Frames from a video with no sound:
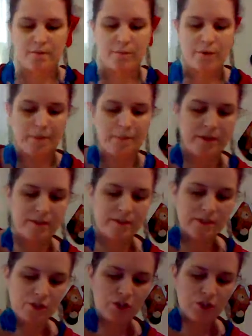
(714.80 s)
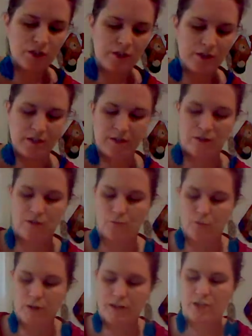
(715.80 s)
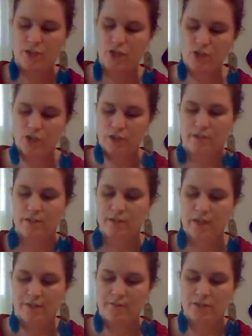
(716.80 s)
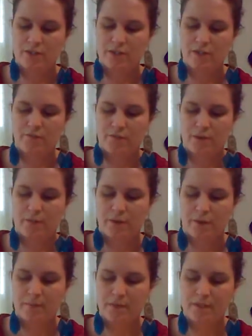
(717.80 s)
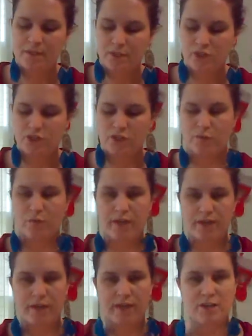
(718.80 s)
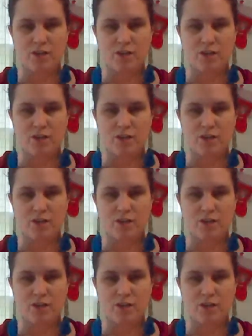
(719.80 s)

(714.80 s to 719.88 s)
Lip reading: preposition, in what? Shirt. Object of the preposition. What kind of